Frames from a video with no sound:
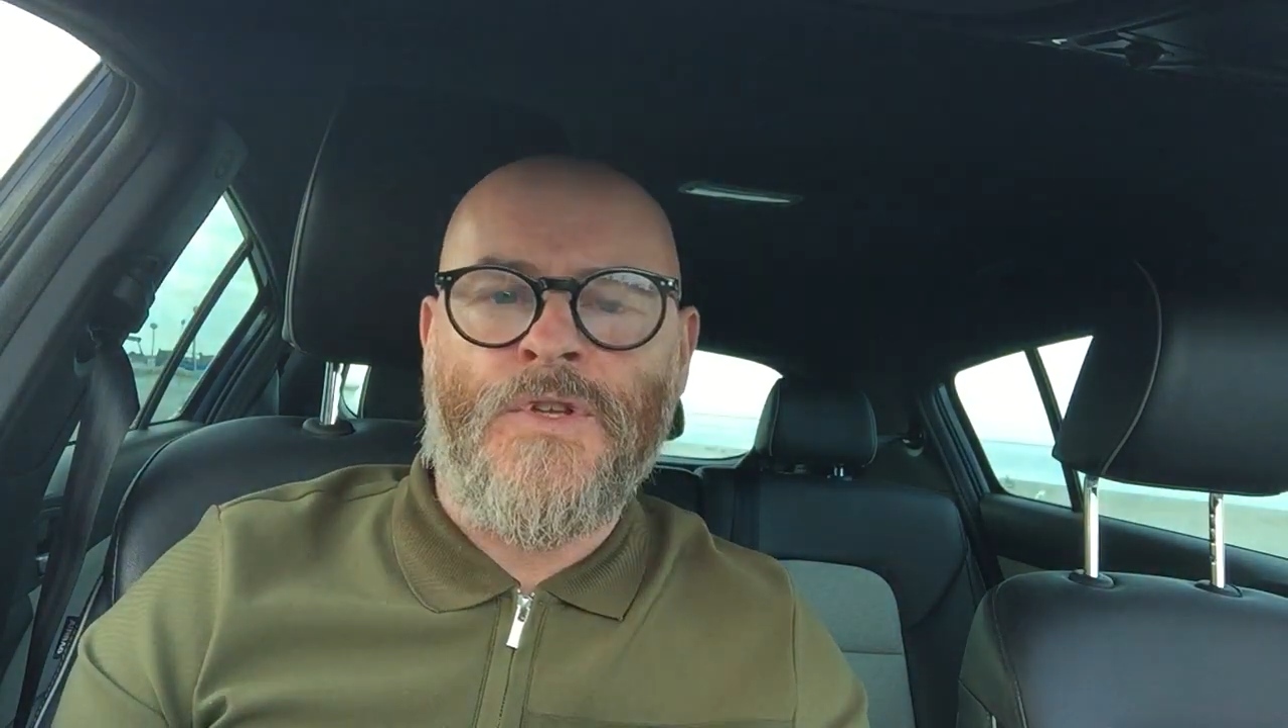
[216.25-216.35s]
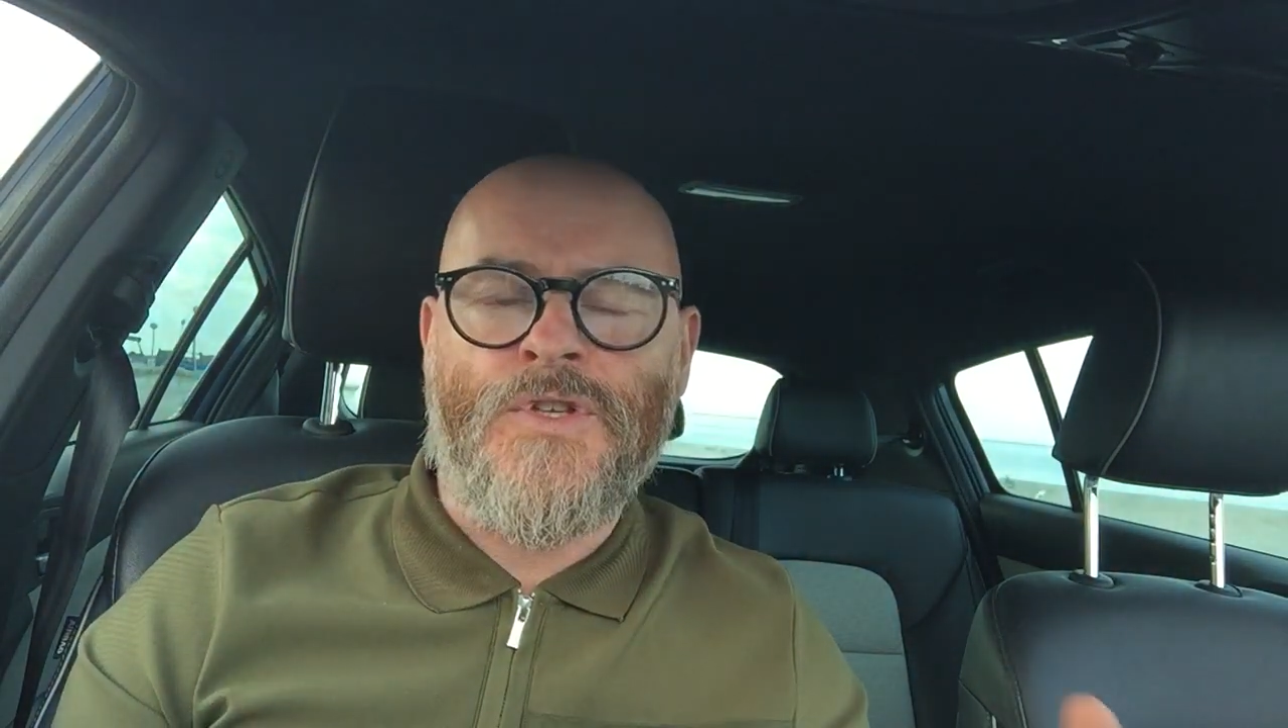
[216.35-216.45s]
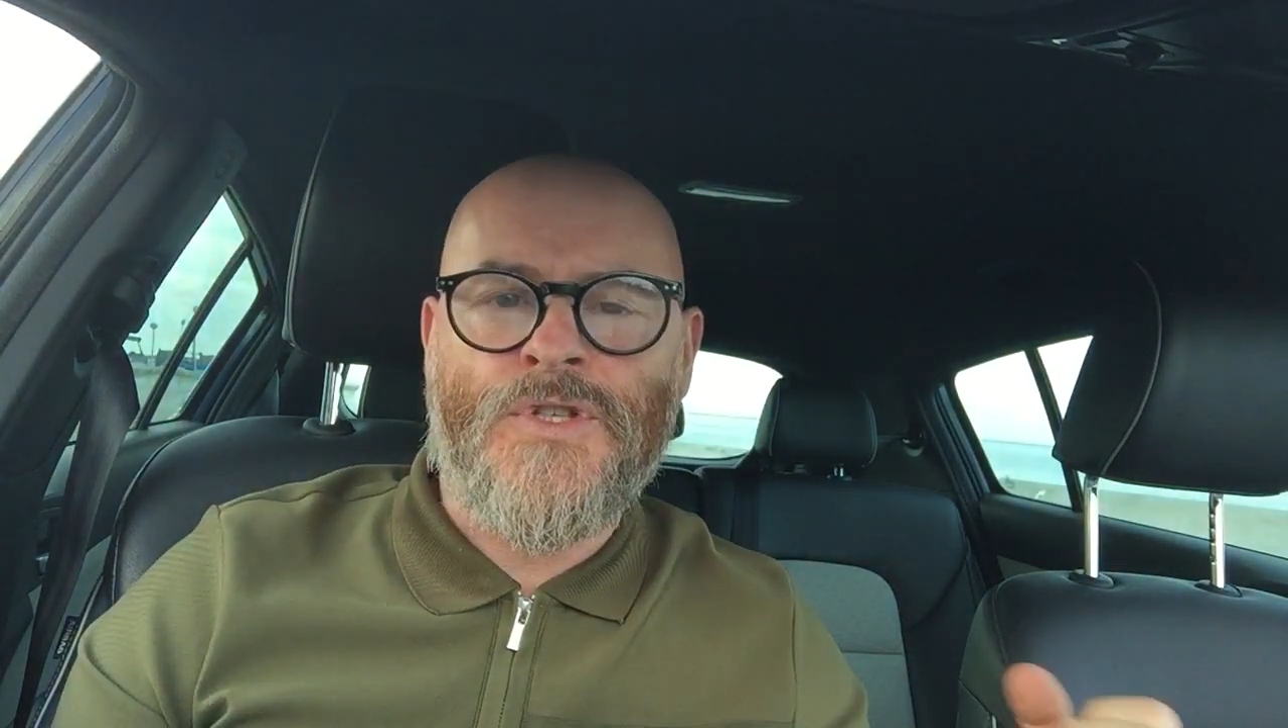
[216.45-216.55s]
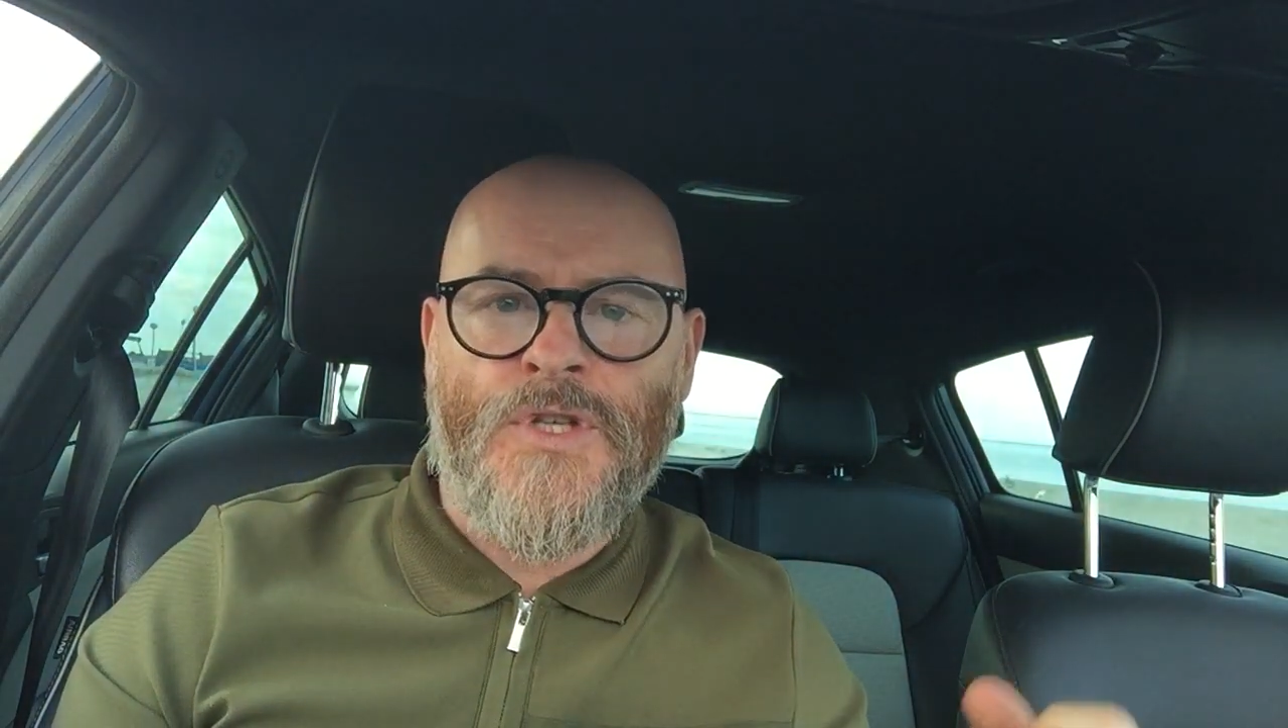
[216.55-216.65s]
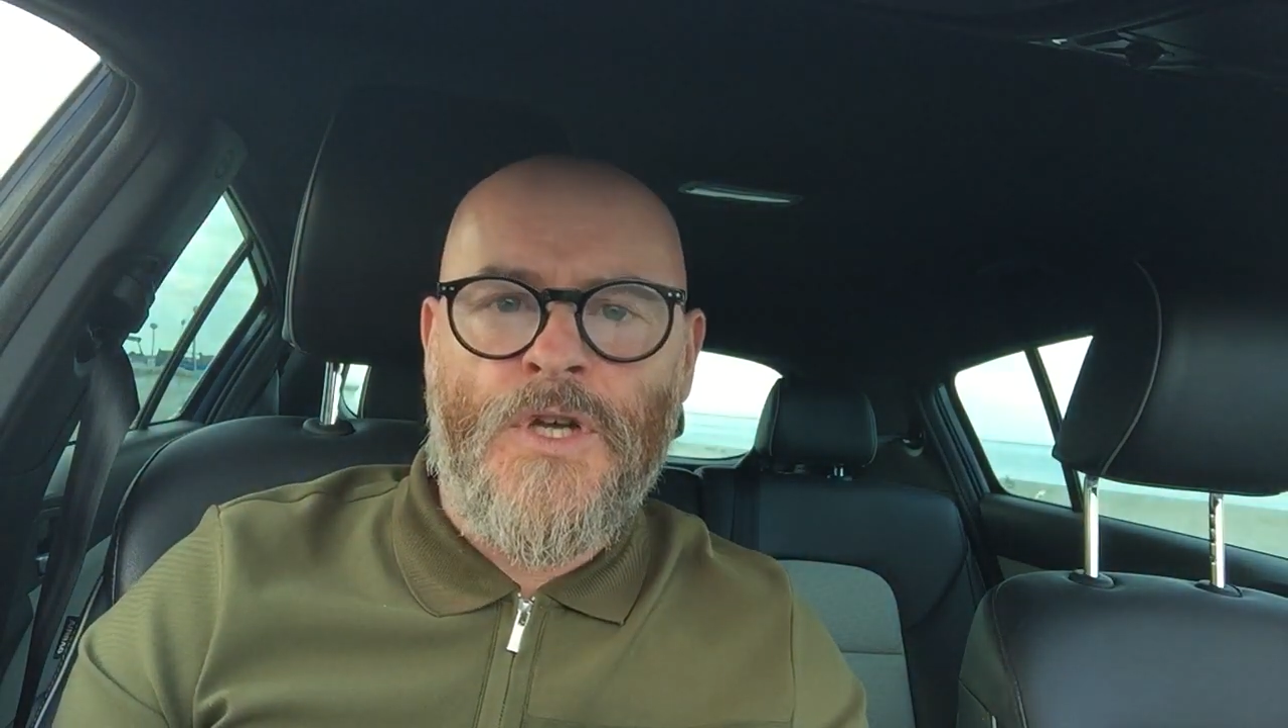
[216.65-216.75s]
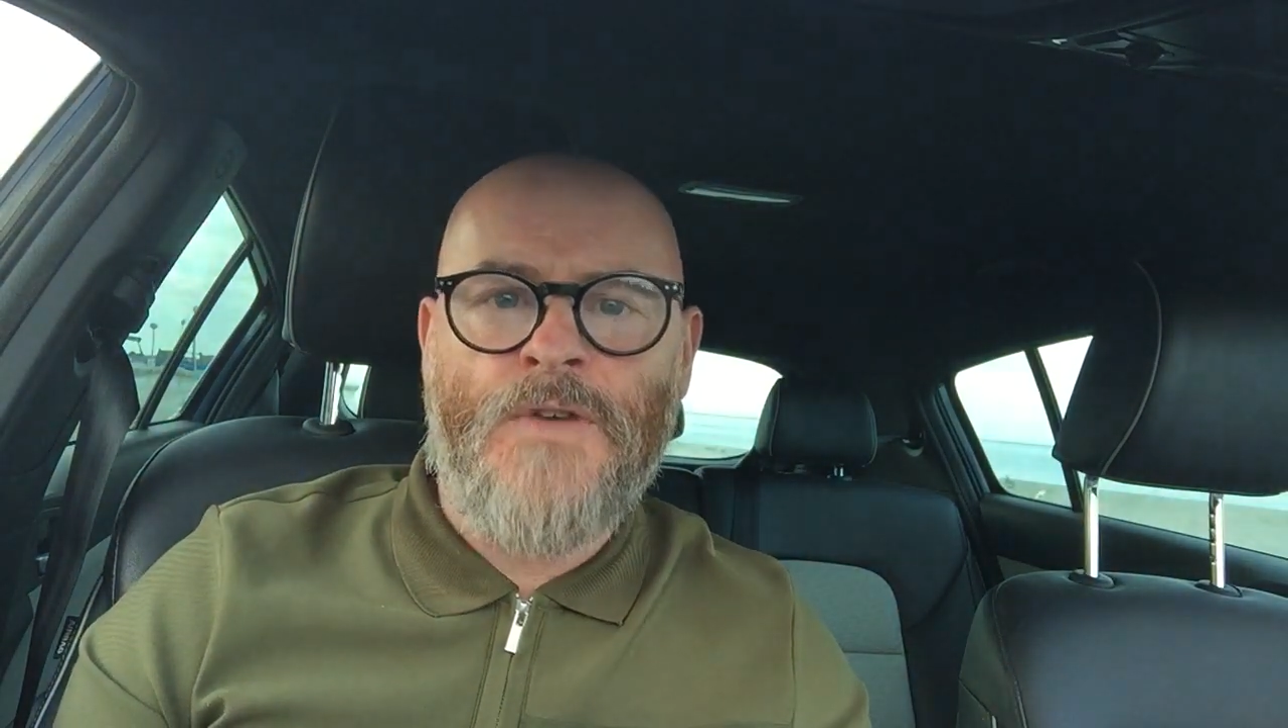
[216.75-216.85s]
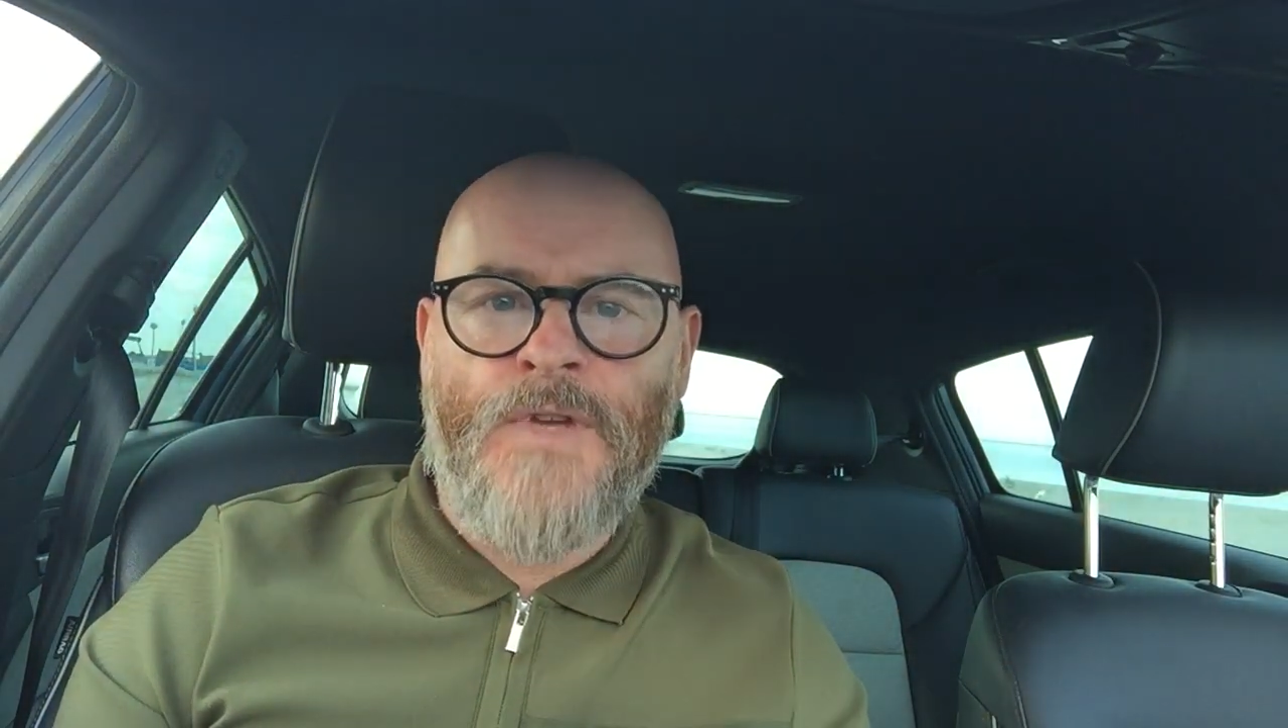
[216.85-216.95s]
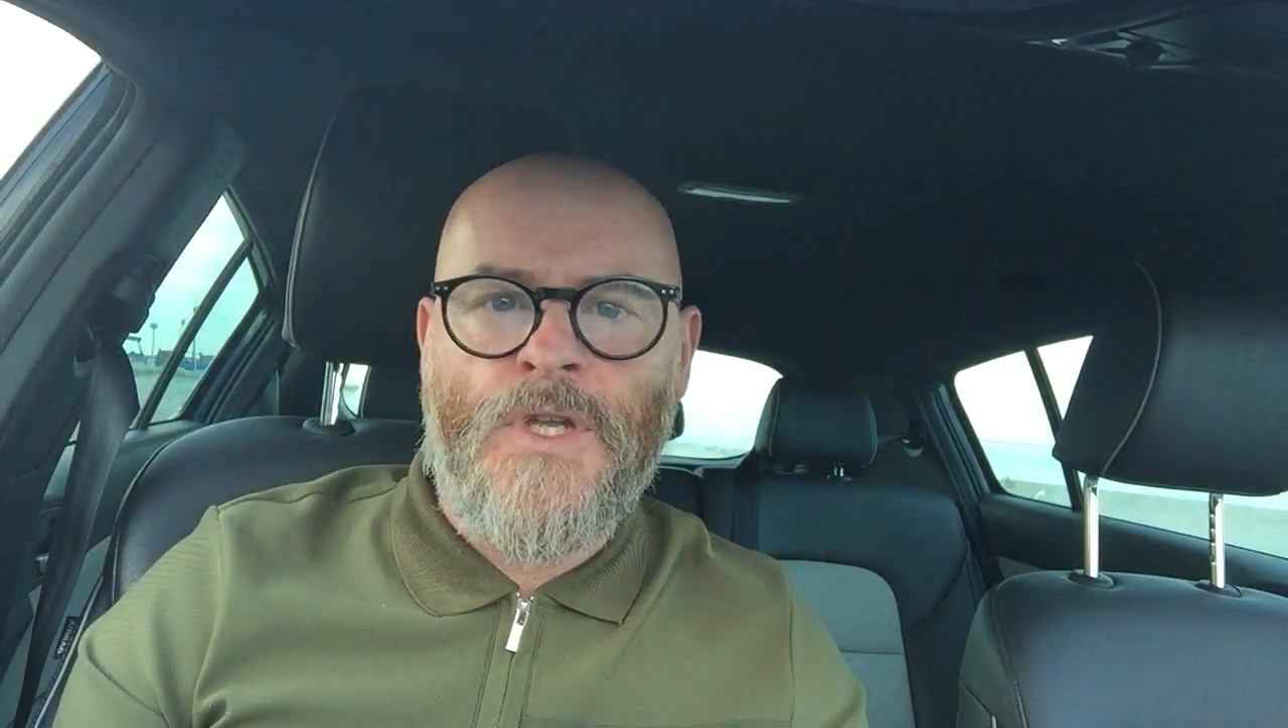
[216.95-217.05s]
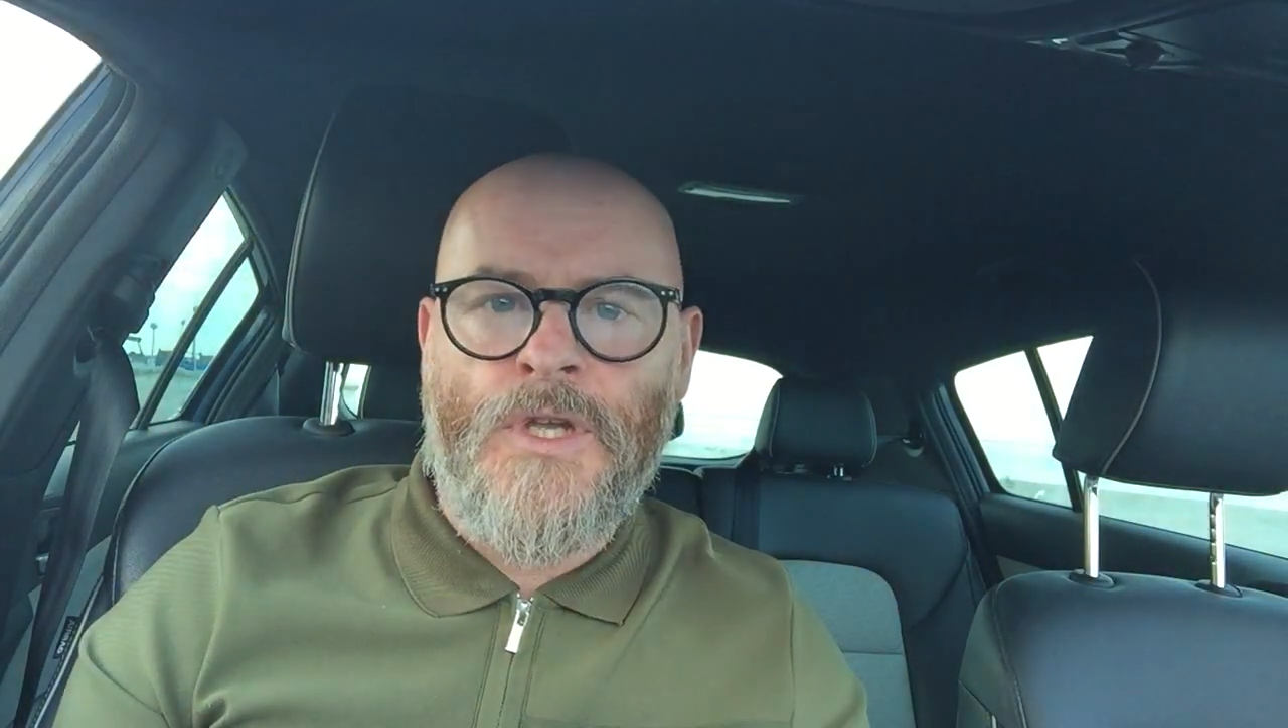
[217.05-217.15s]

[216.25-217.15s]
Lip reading: that's serving